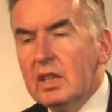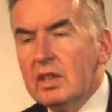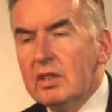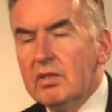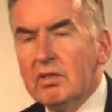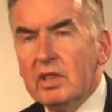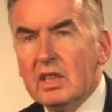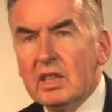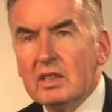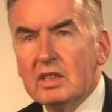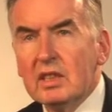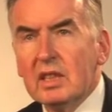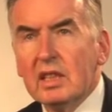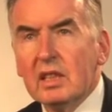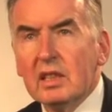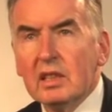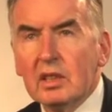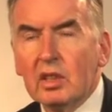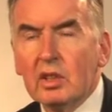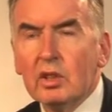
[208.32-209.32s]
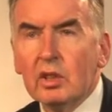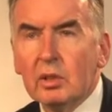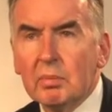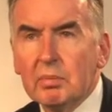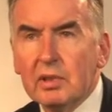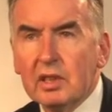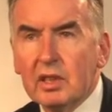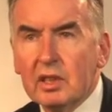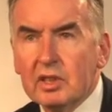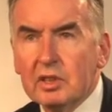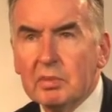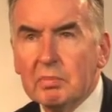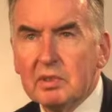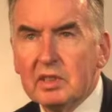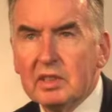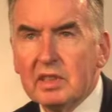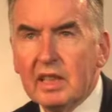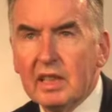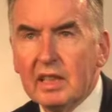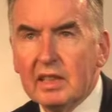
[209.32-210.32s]
the retail, the corporate
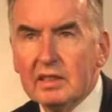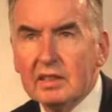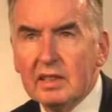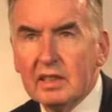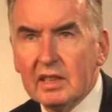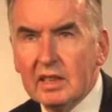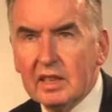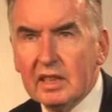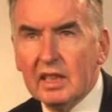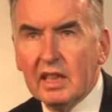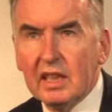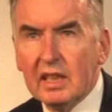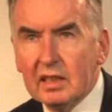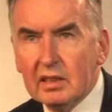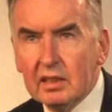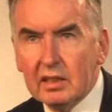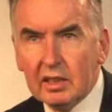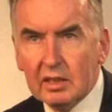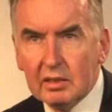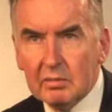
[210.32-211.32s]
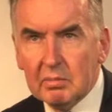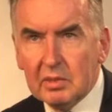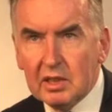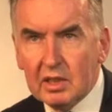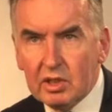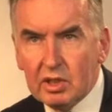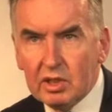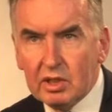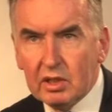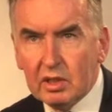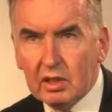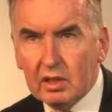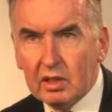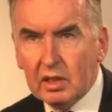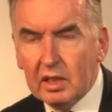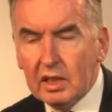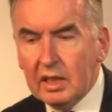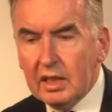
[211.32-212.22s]
hospitality, the gate and the admission?